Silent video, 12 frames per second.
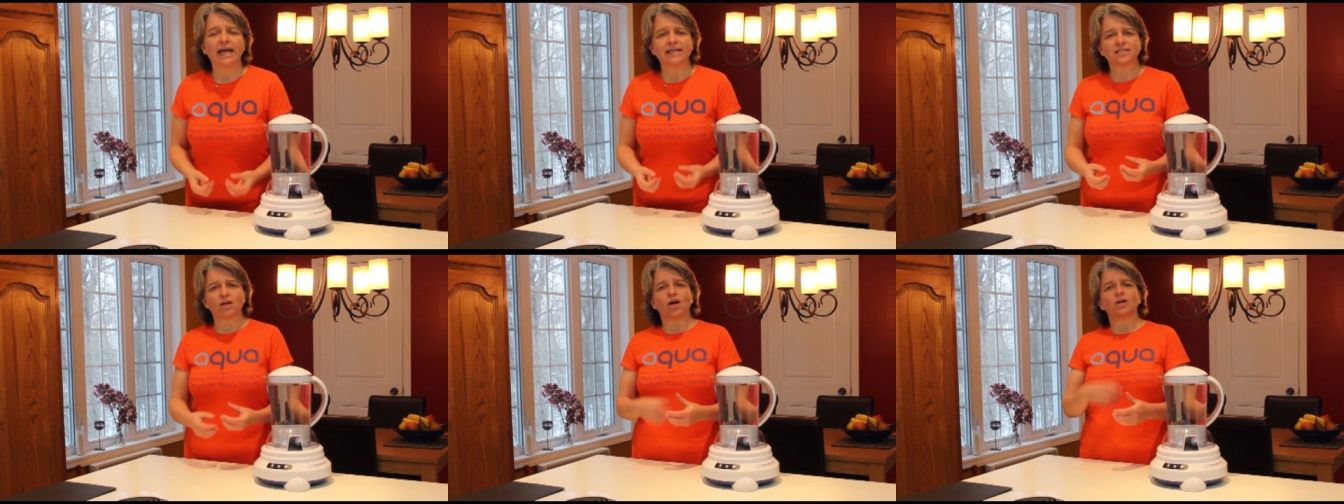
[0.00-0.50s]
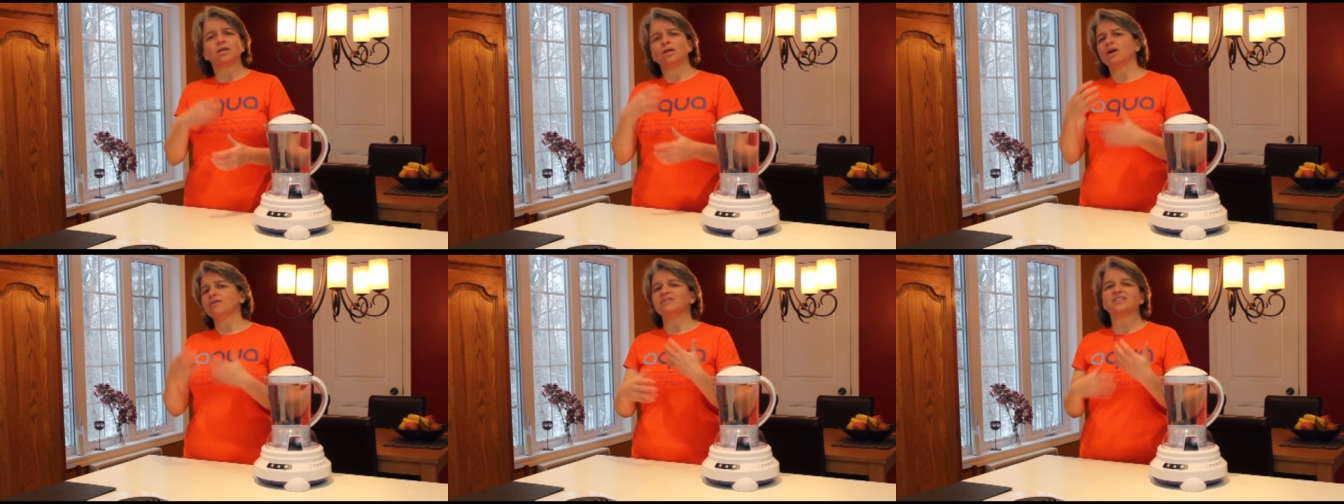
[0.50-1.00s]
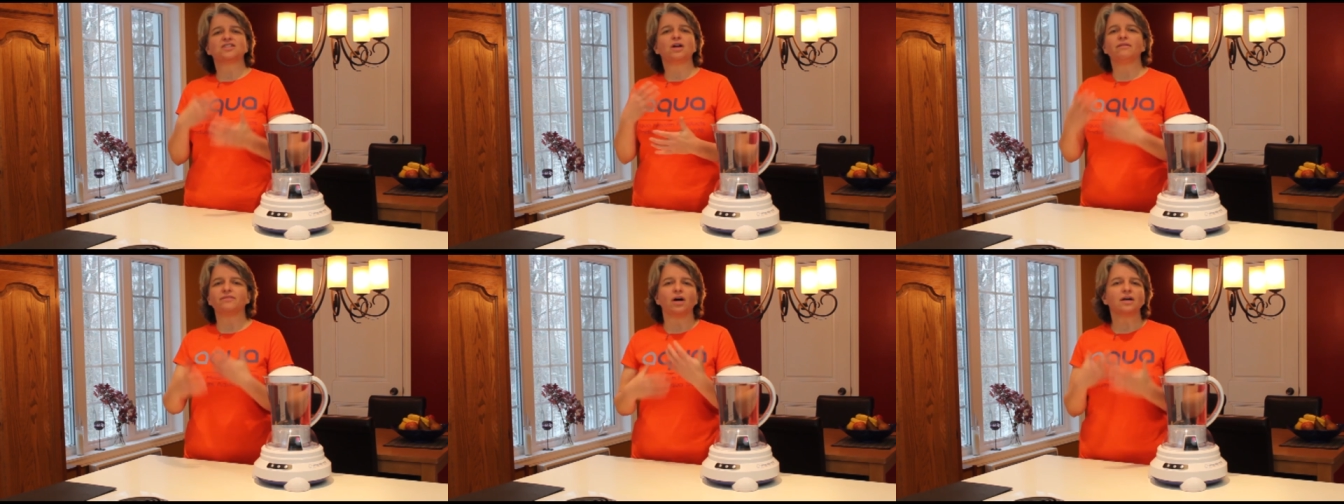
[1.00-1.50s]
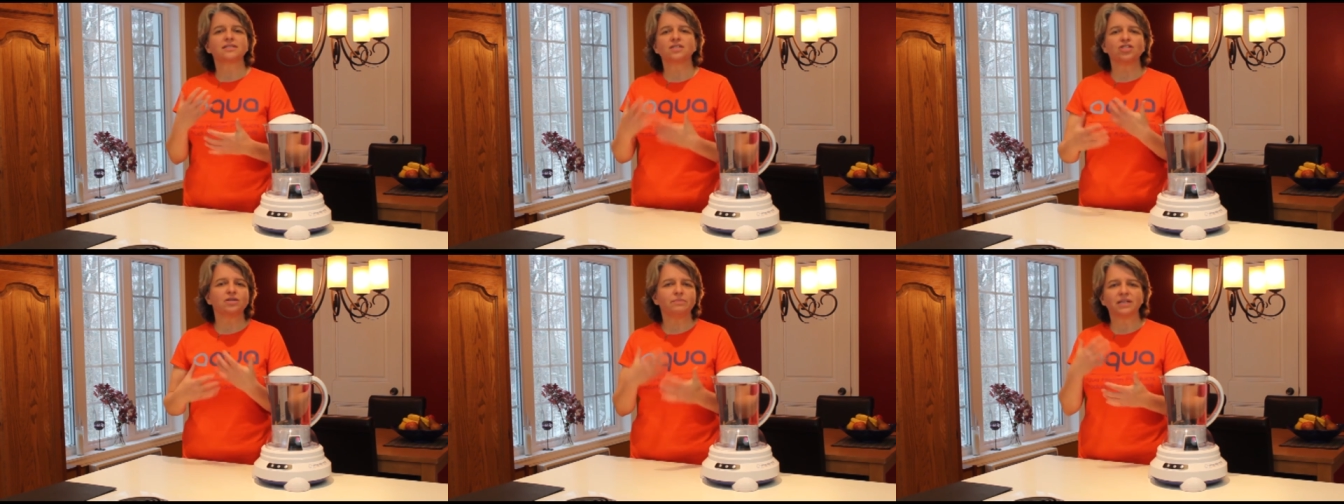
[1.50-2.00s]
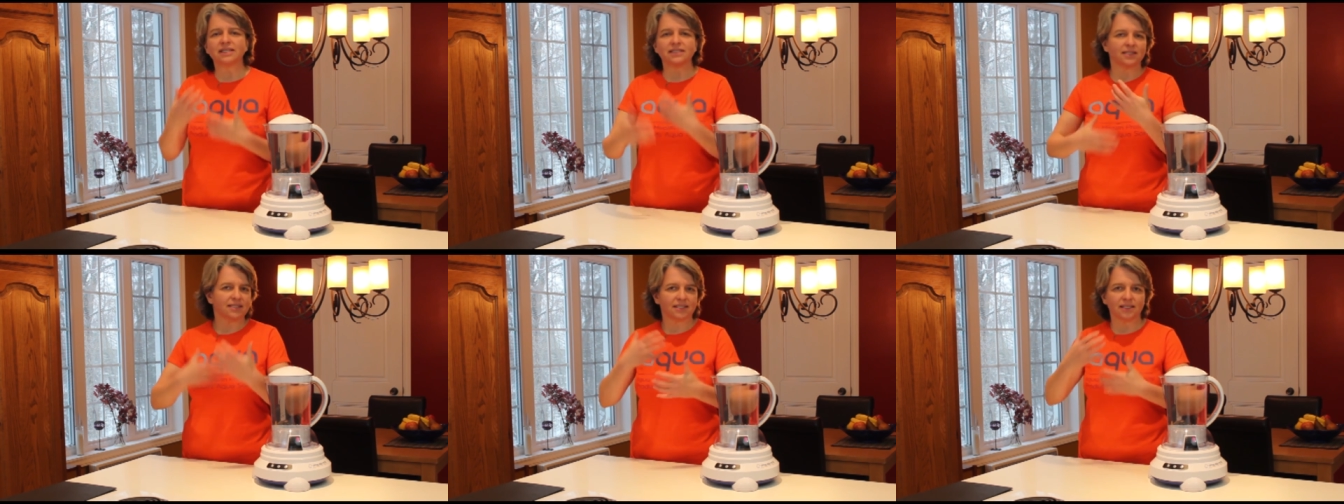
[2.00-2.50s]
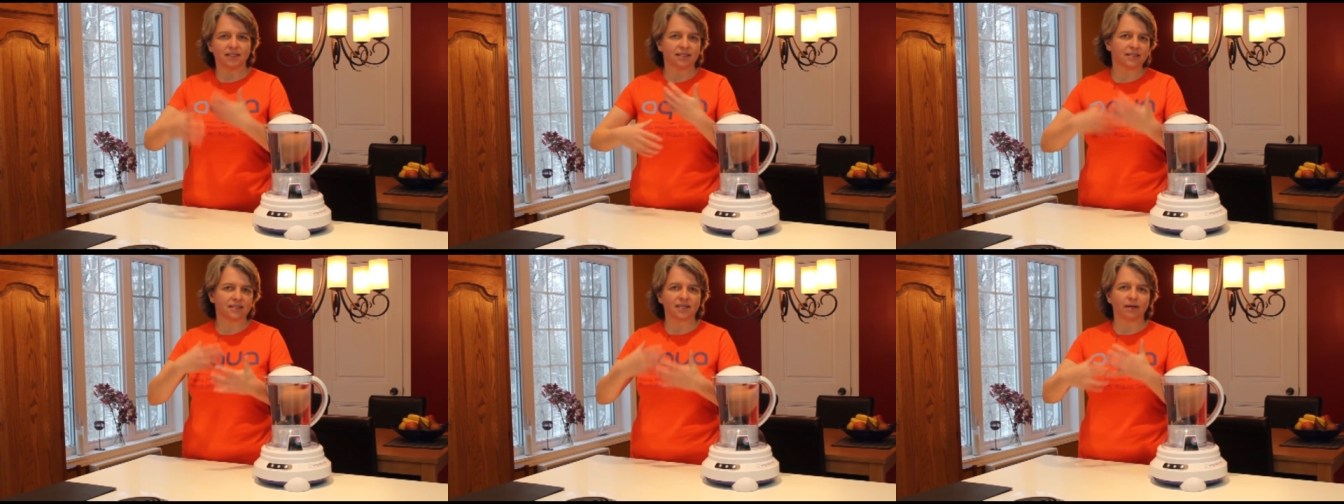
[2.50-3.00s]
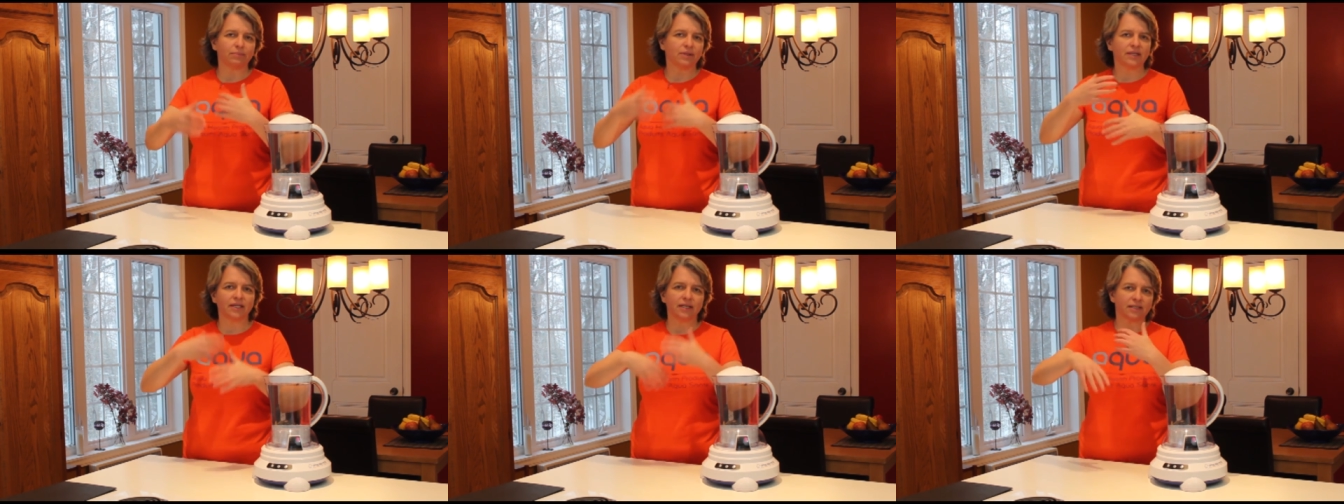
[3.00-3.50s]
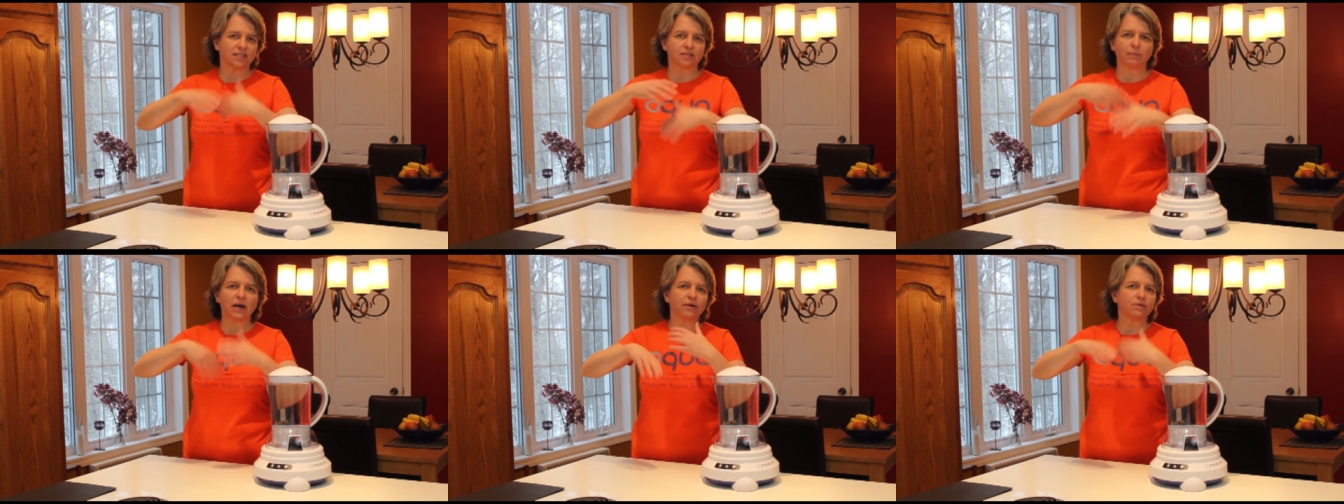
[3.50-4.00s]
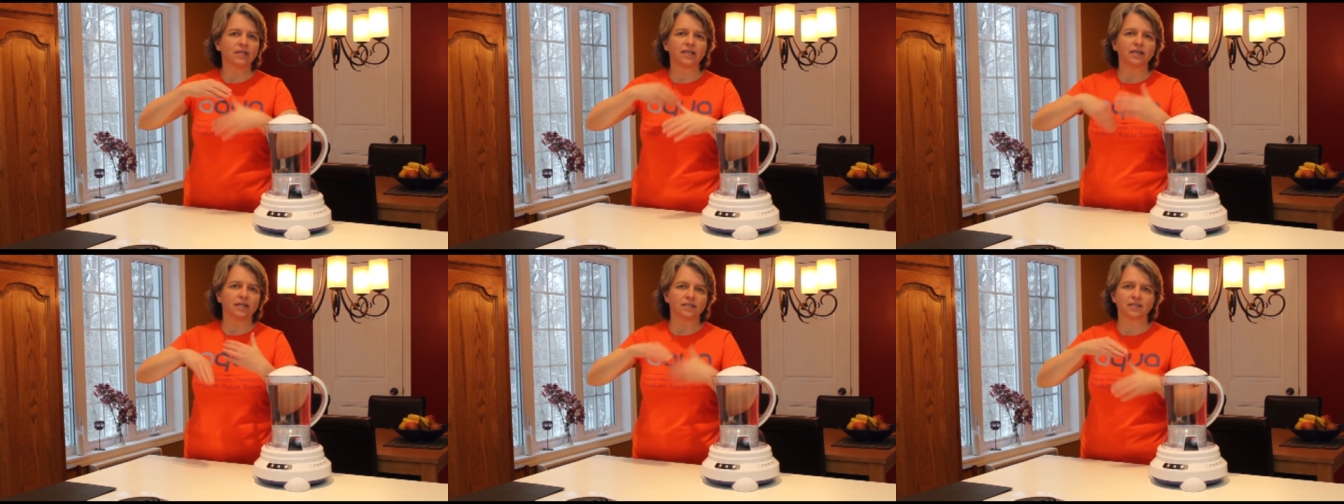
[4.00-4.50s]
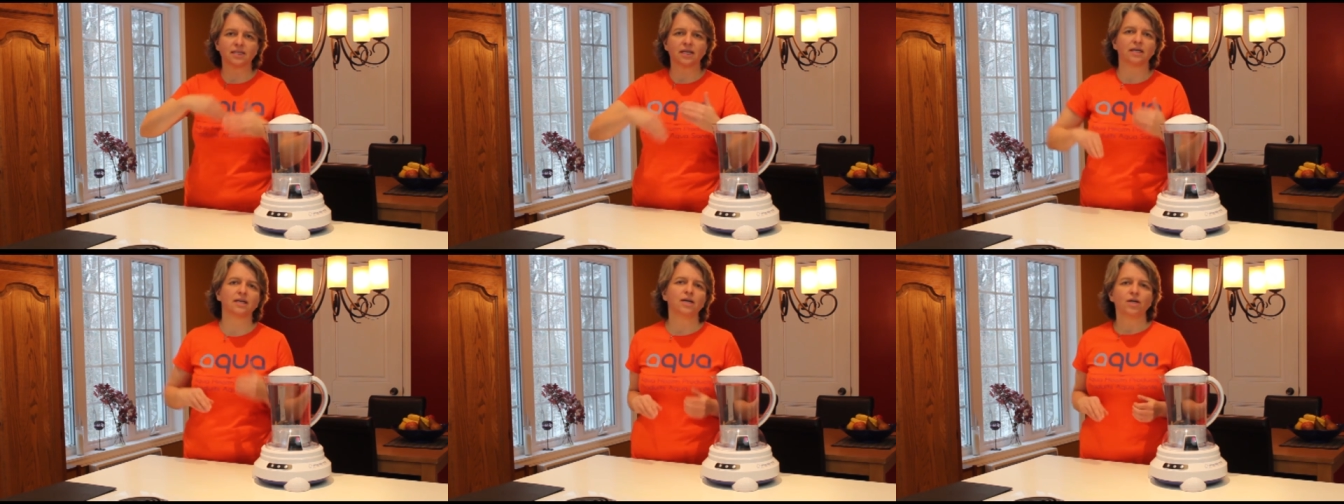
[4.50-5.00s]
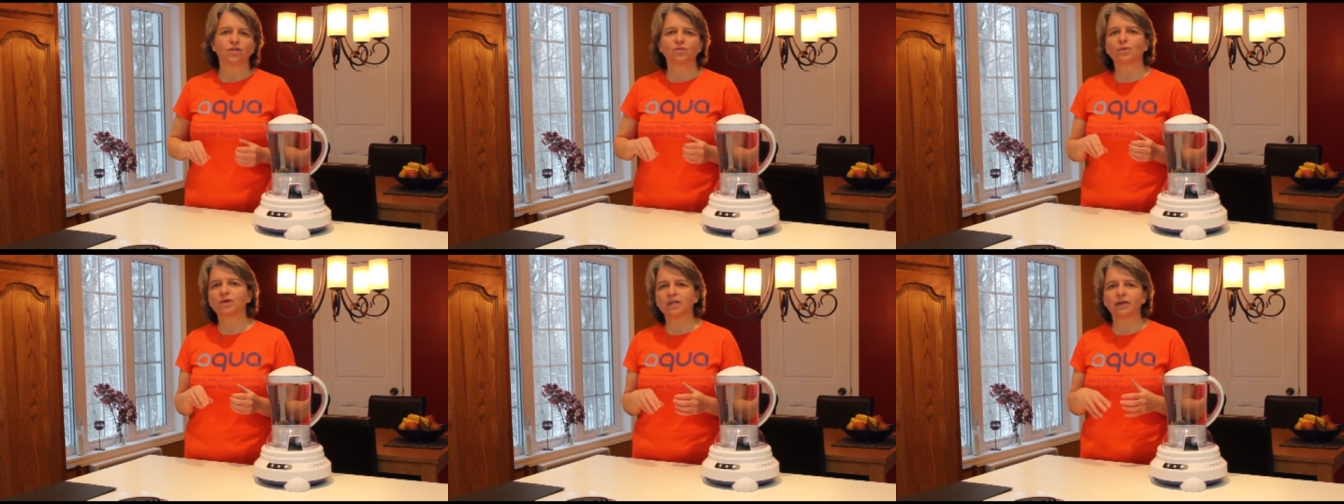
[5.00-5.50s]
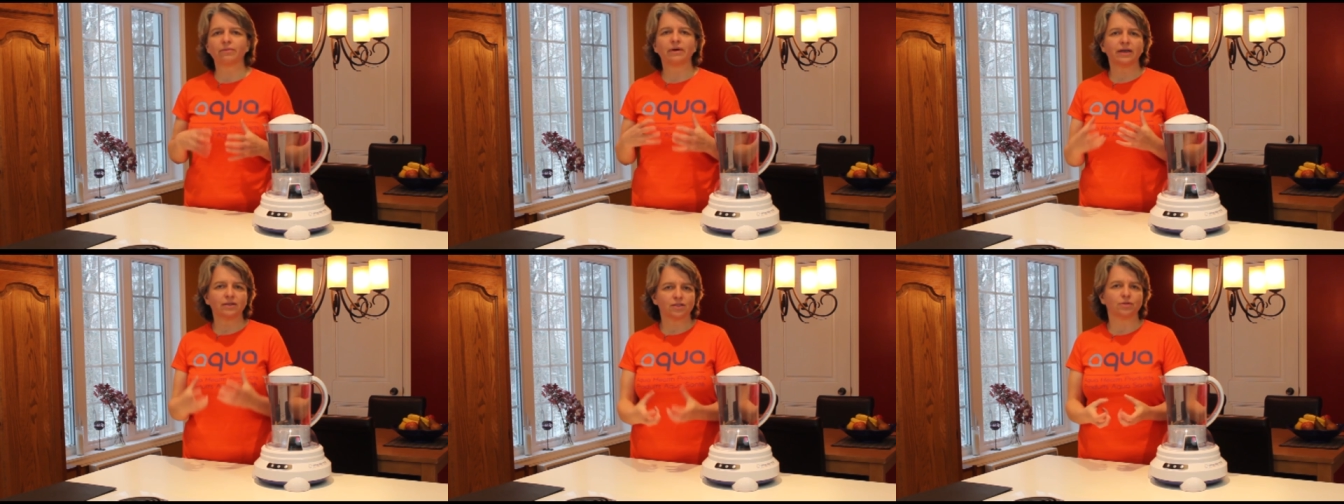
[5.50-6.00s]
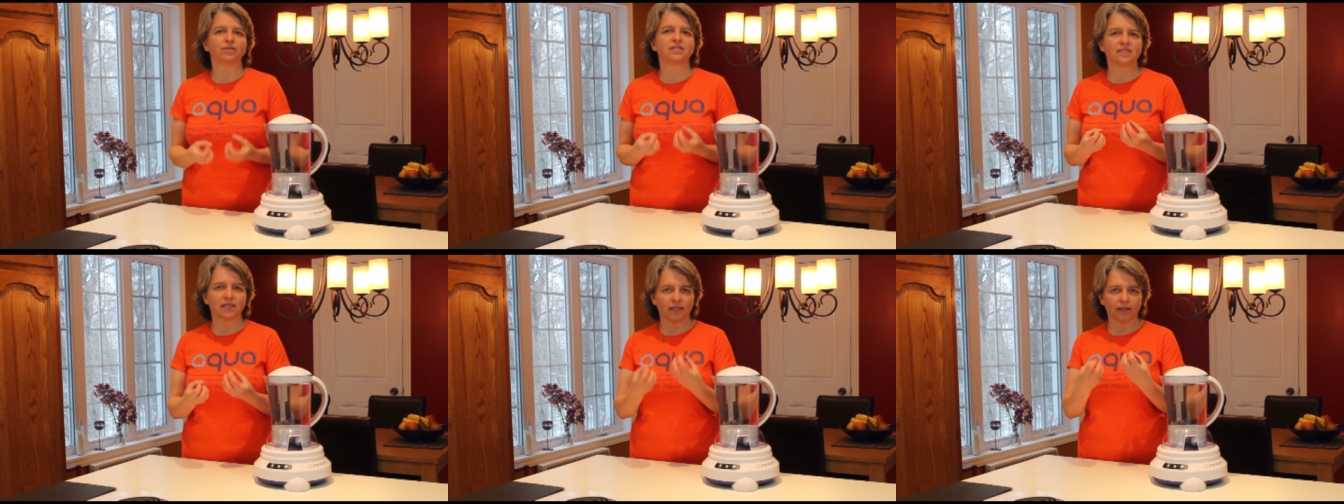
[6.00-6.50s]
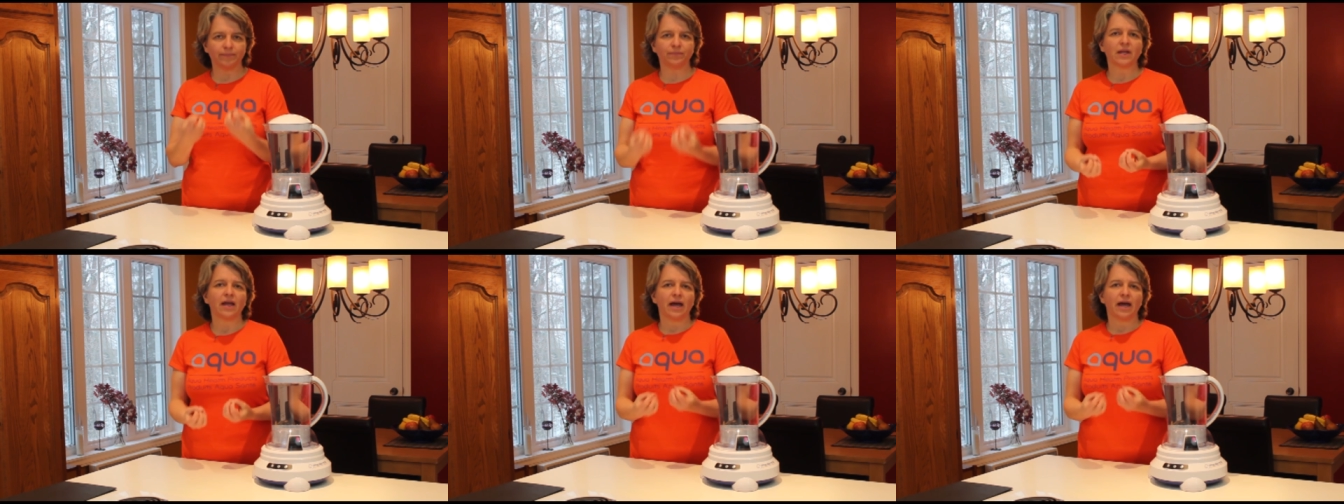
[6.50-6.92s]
It's got a lot of dissolved oxygen because it's, it's tumbling, it's spiraling, it's uh, twirling around, so it's um,